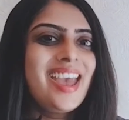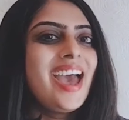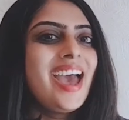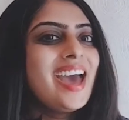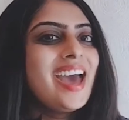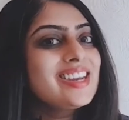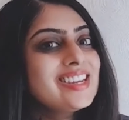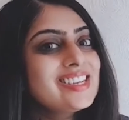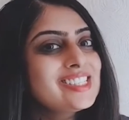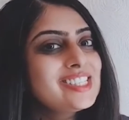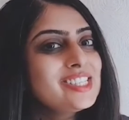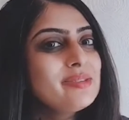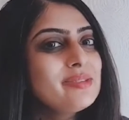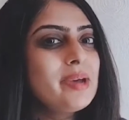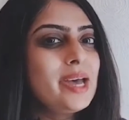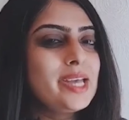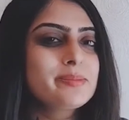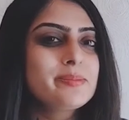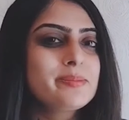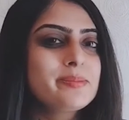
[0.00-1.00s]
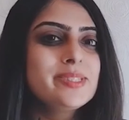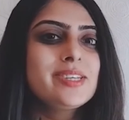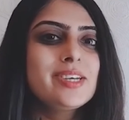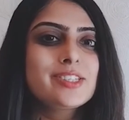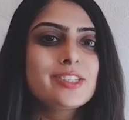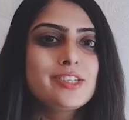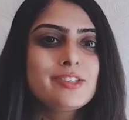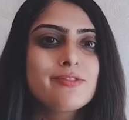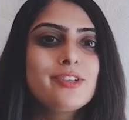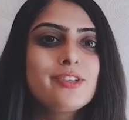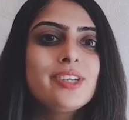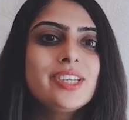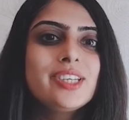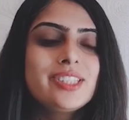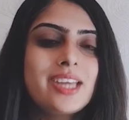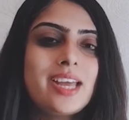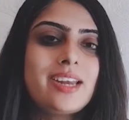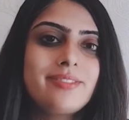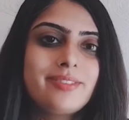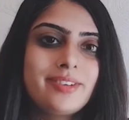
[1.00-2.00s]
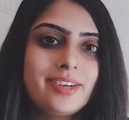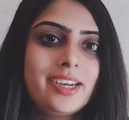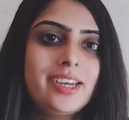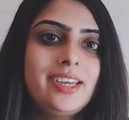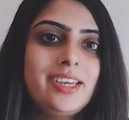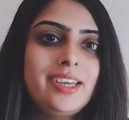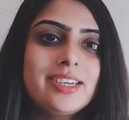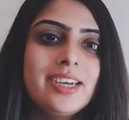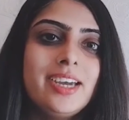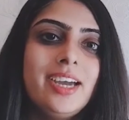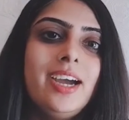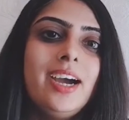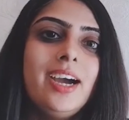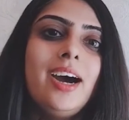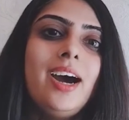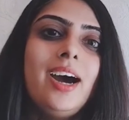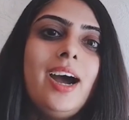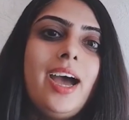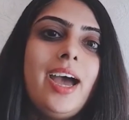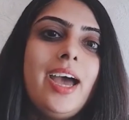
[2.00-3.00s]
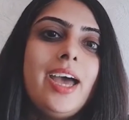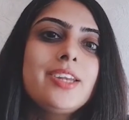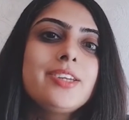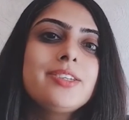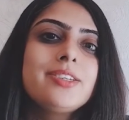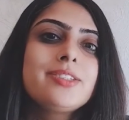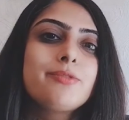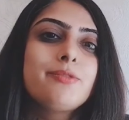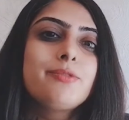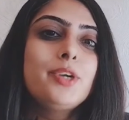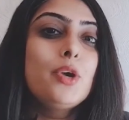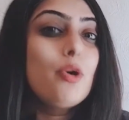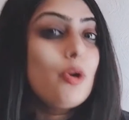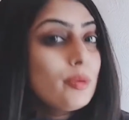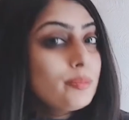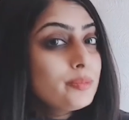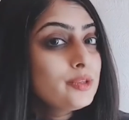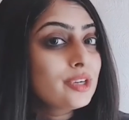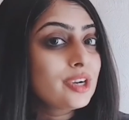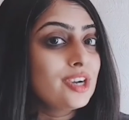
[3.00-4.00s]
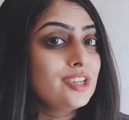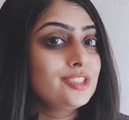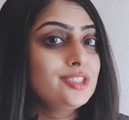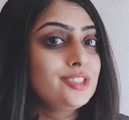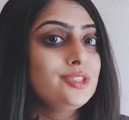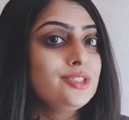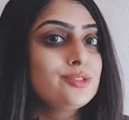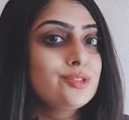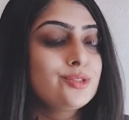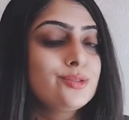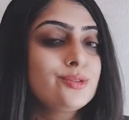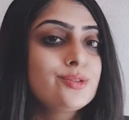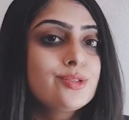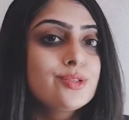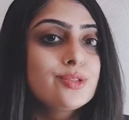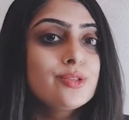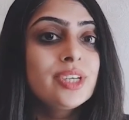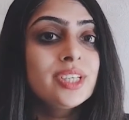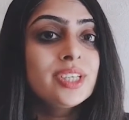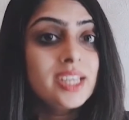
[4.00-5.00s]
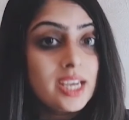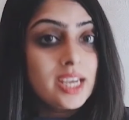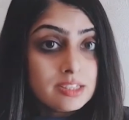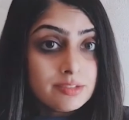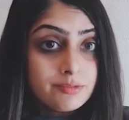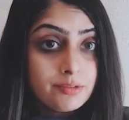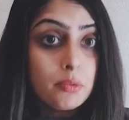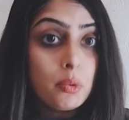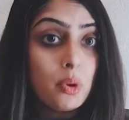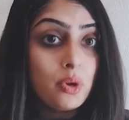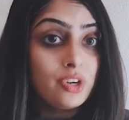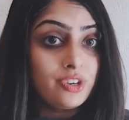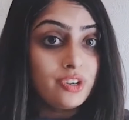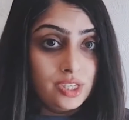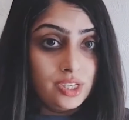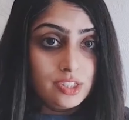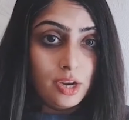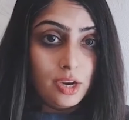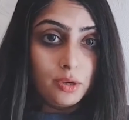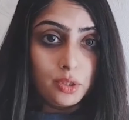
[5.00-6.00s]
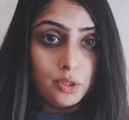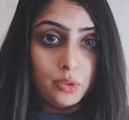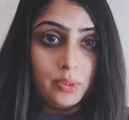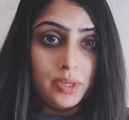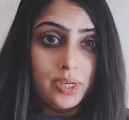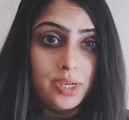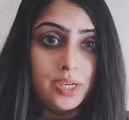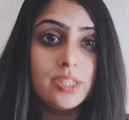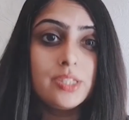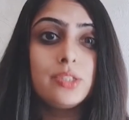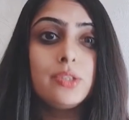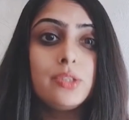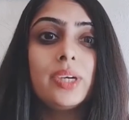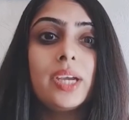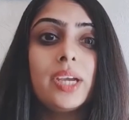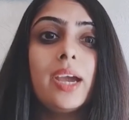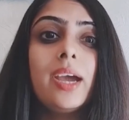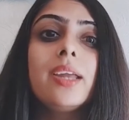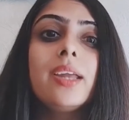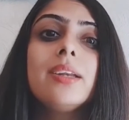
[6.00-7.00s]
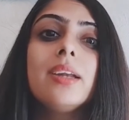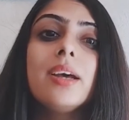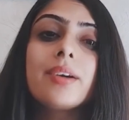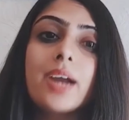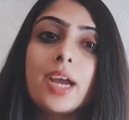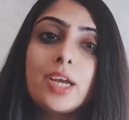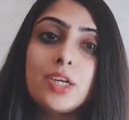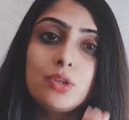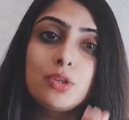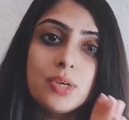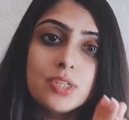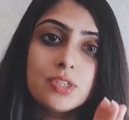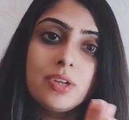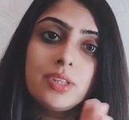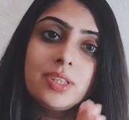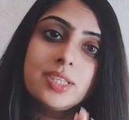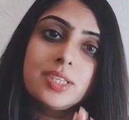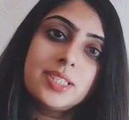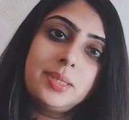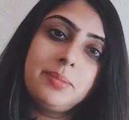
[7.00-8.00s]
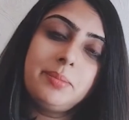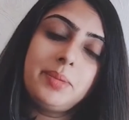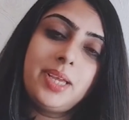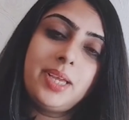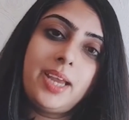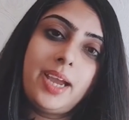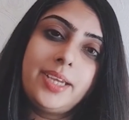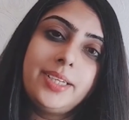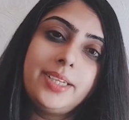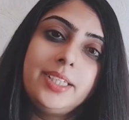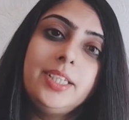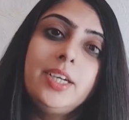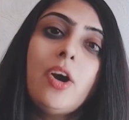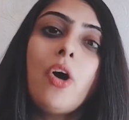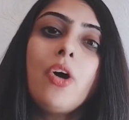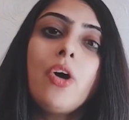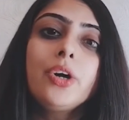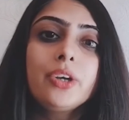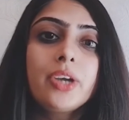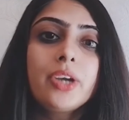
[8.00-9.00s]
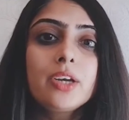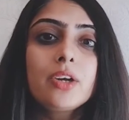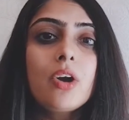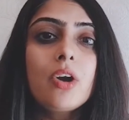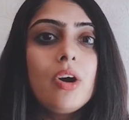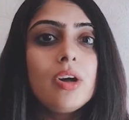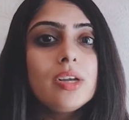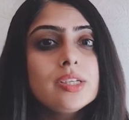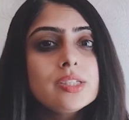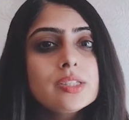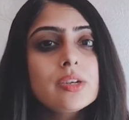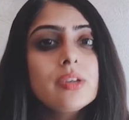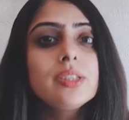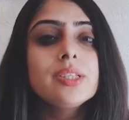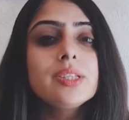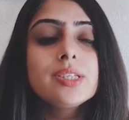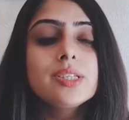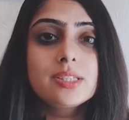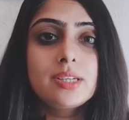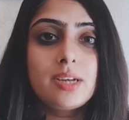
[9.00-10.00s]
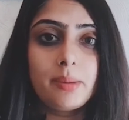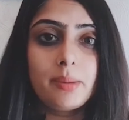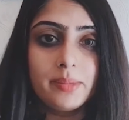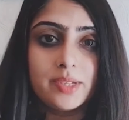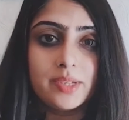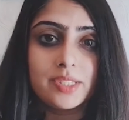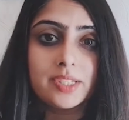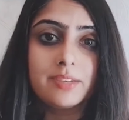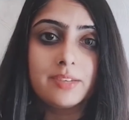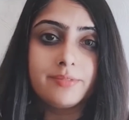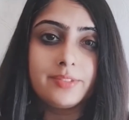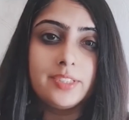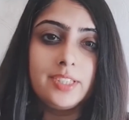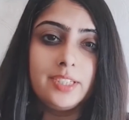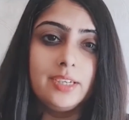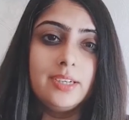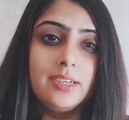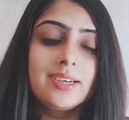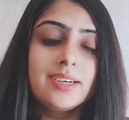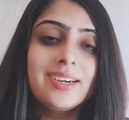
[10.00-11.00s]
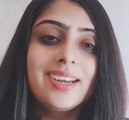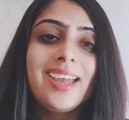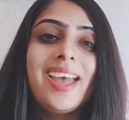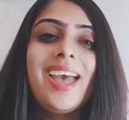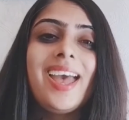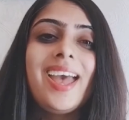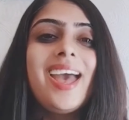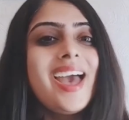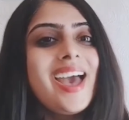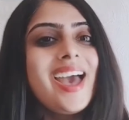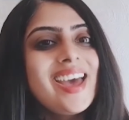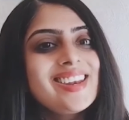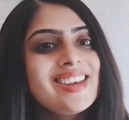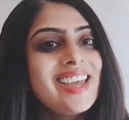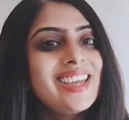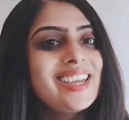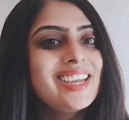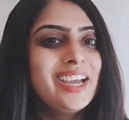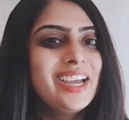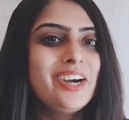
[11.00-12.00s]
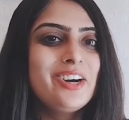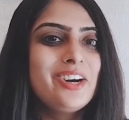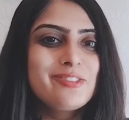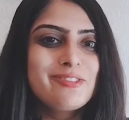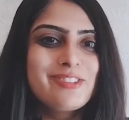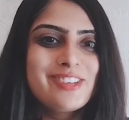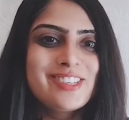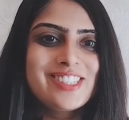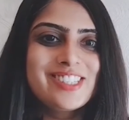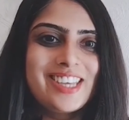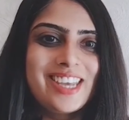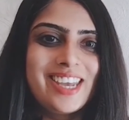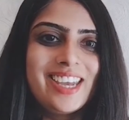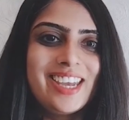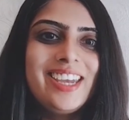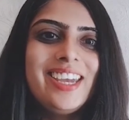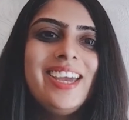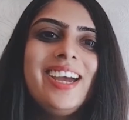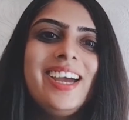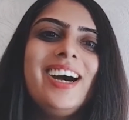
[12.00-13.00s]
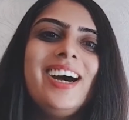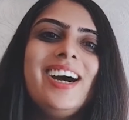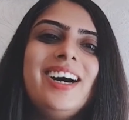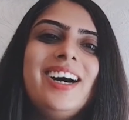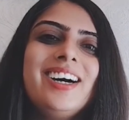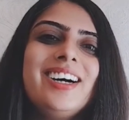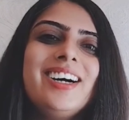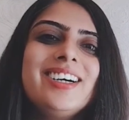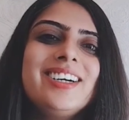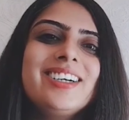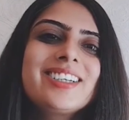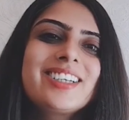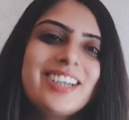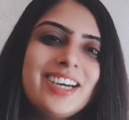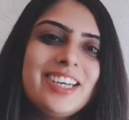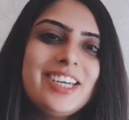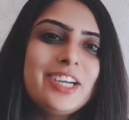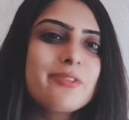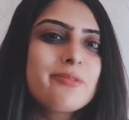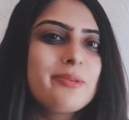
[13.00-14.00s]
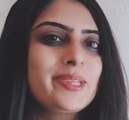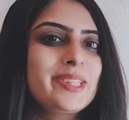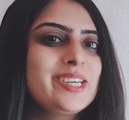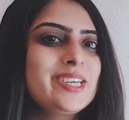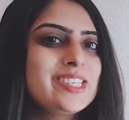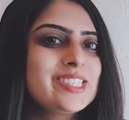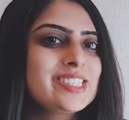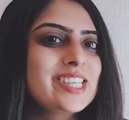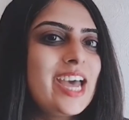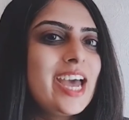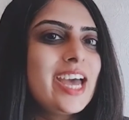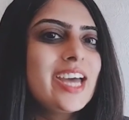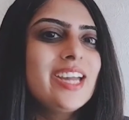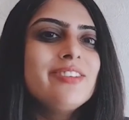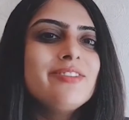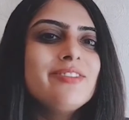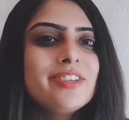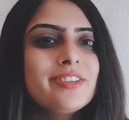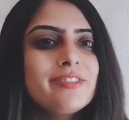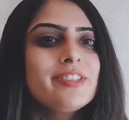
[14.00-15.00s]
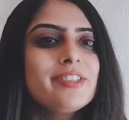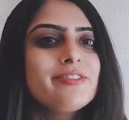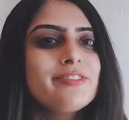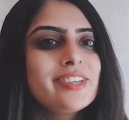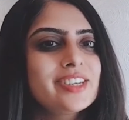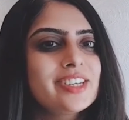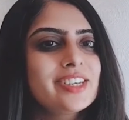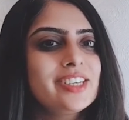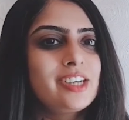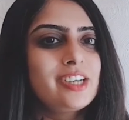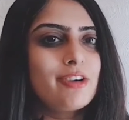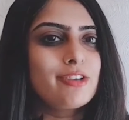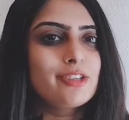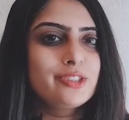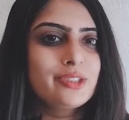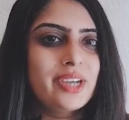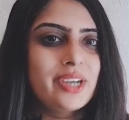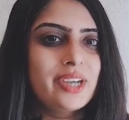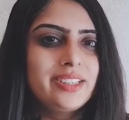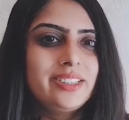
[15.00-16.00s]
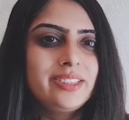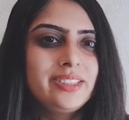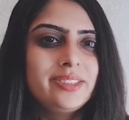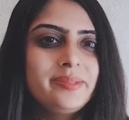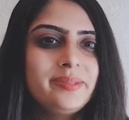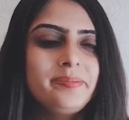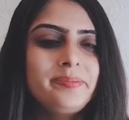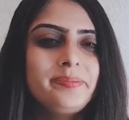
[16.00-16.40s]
And our team has been successful in delivering it and we hope to continue so. So in case if you want to reach out to us, you can write to us on this email ID or you can call us on these numbers given here. And like I always say, connect with us and we will figure it out together.